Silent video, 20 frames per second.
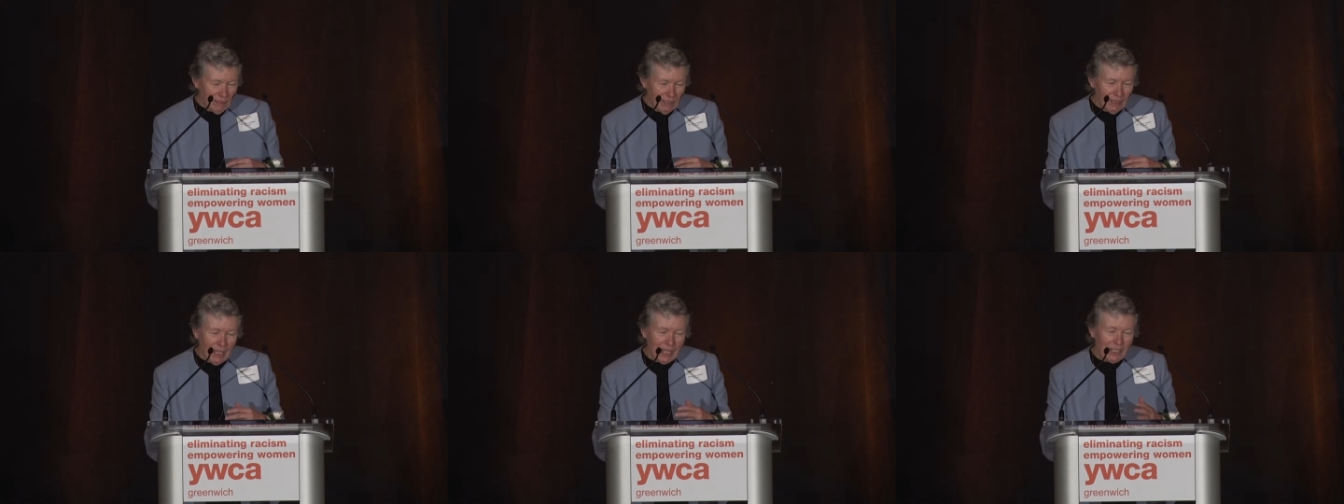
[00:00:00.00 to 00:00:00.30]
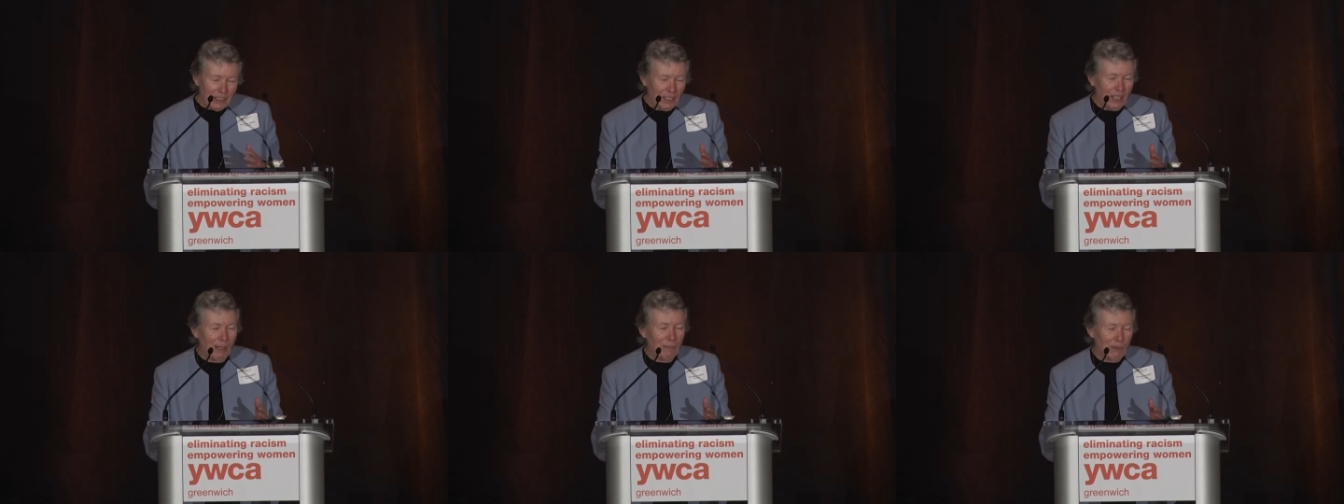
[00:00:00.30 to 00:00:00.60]
a lot
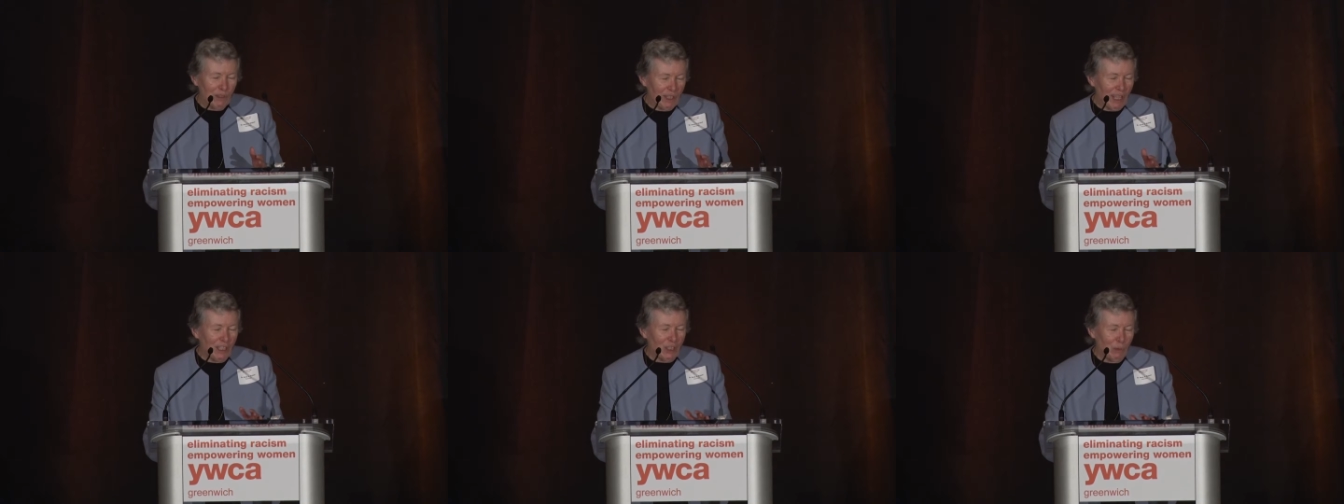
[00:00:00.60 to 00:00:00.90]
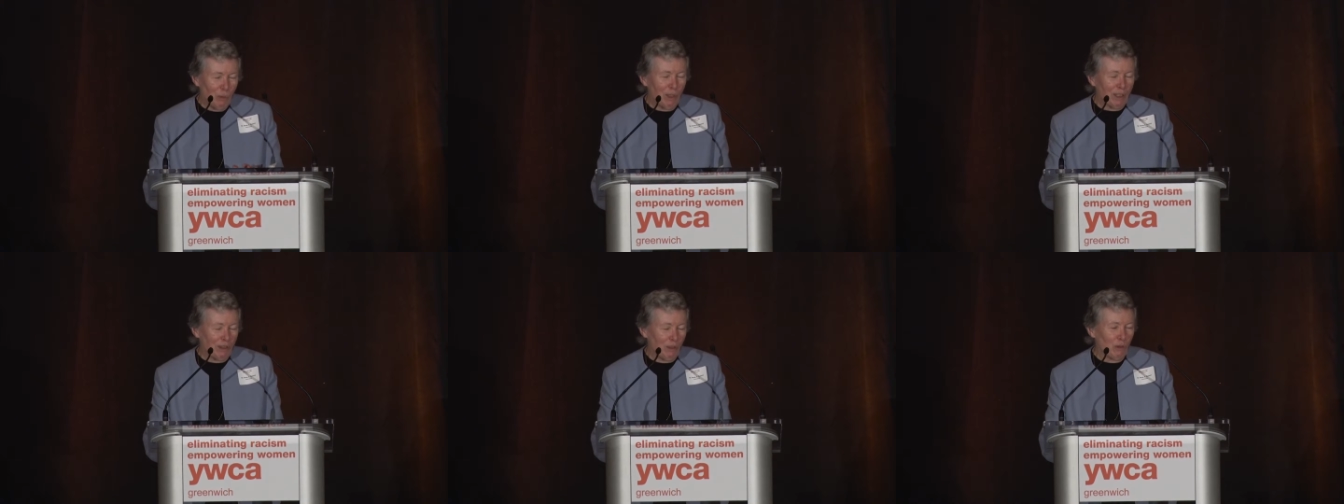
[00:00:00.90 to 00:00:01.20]
of times
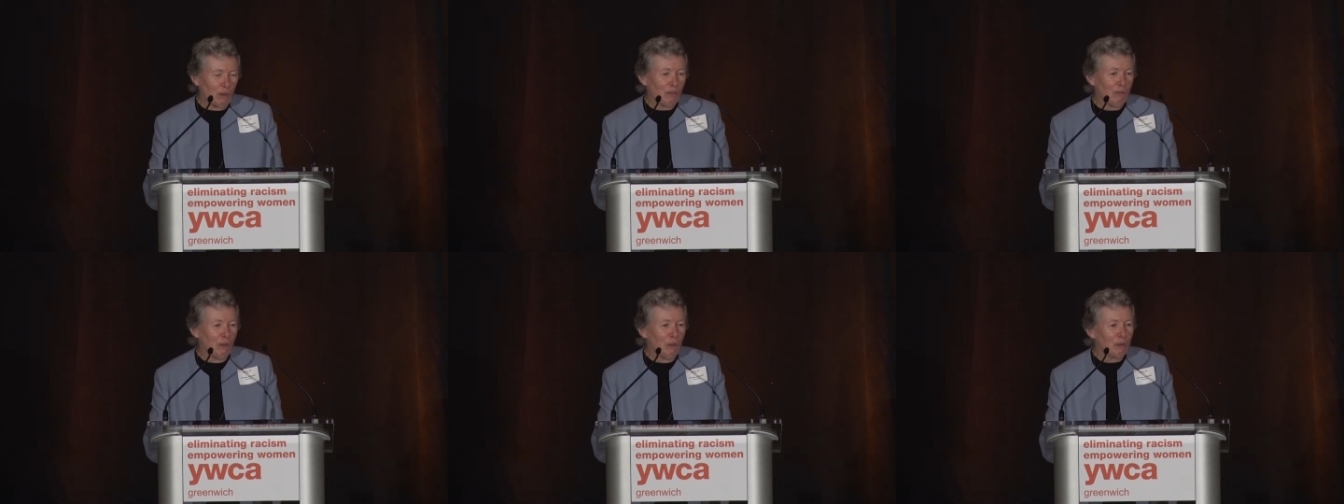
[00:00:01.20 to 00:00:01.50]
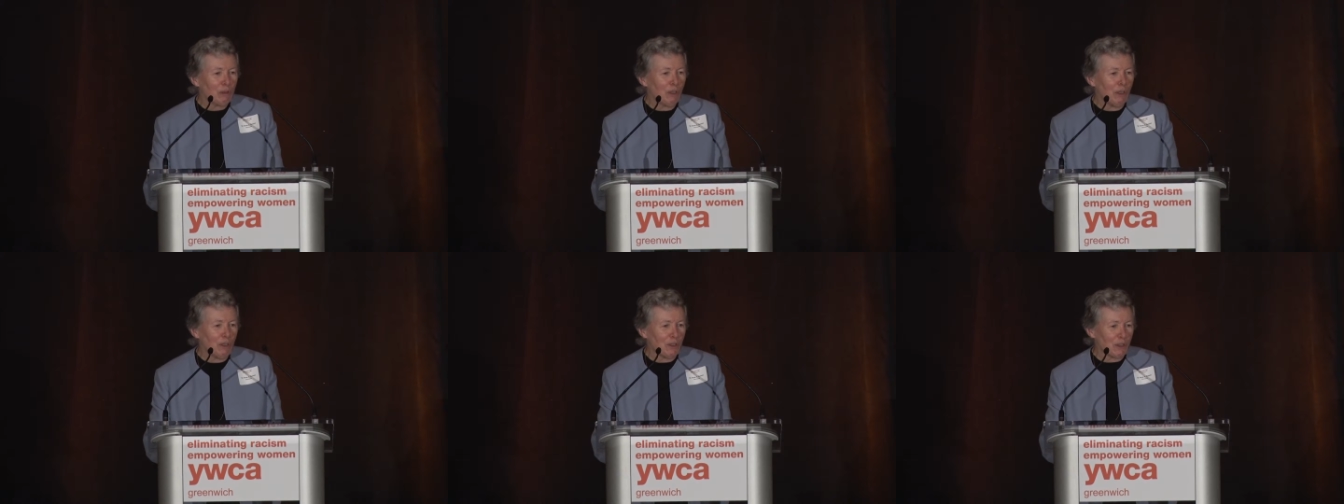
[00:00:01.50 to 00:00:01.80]
that's what those
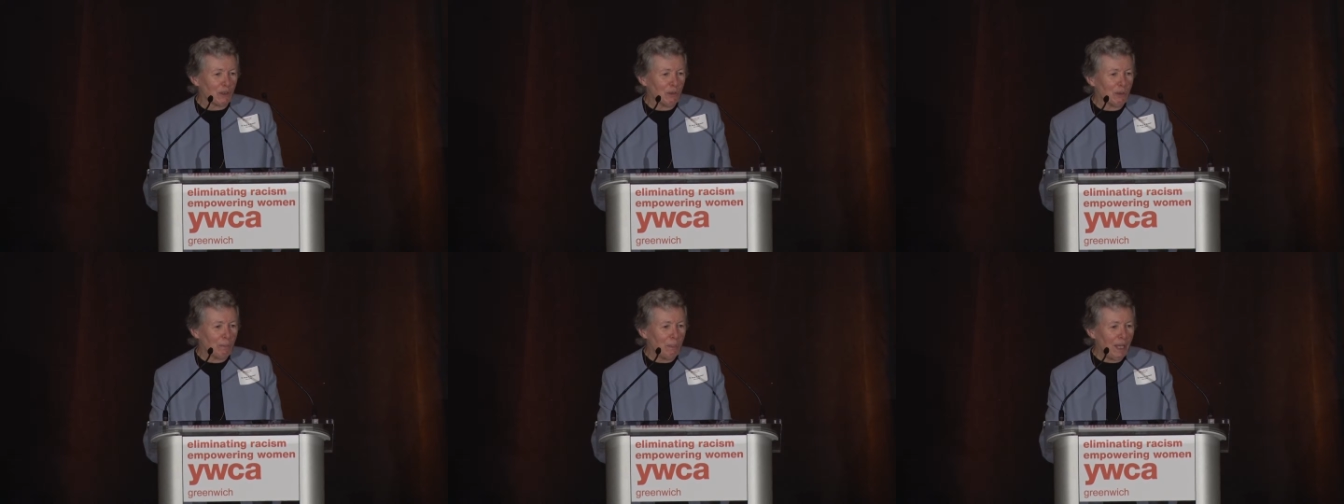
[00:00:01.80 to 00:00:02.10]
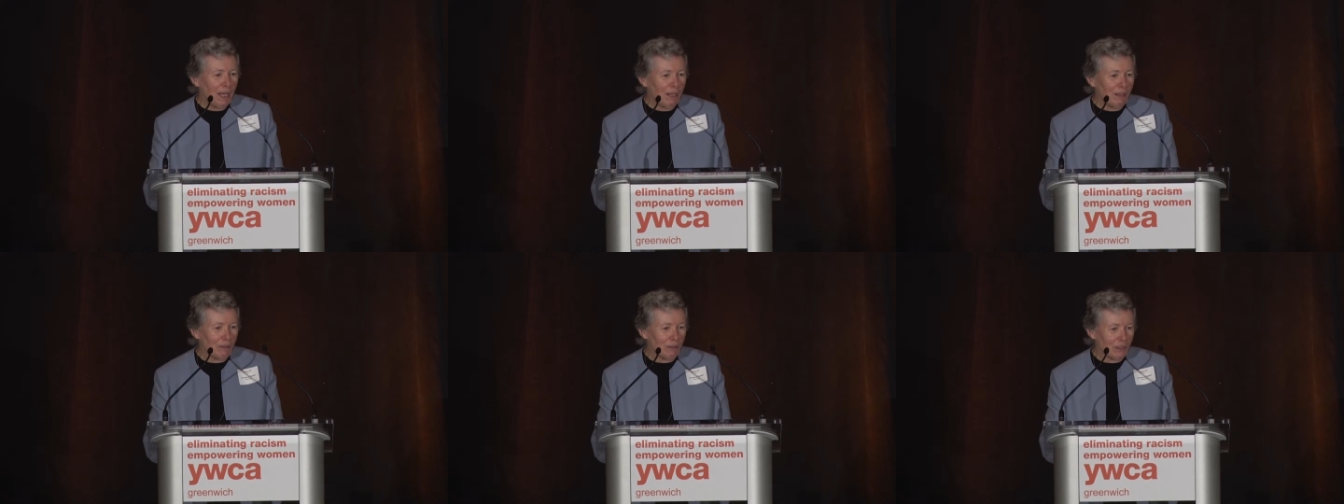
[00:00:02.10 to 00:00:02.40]
phone calls are
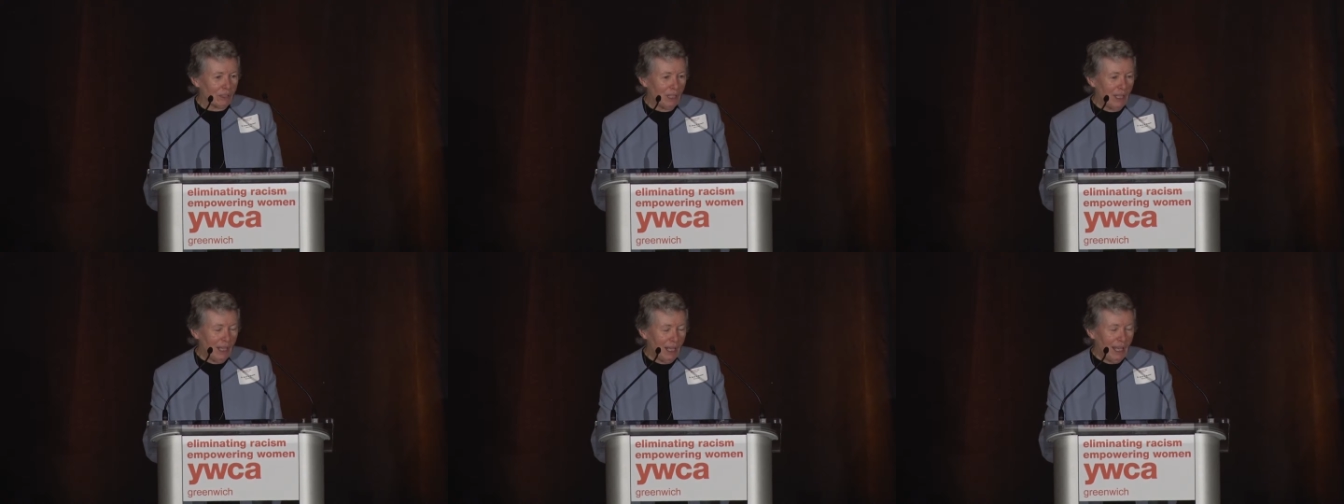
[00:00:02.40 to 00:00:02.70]
about.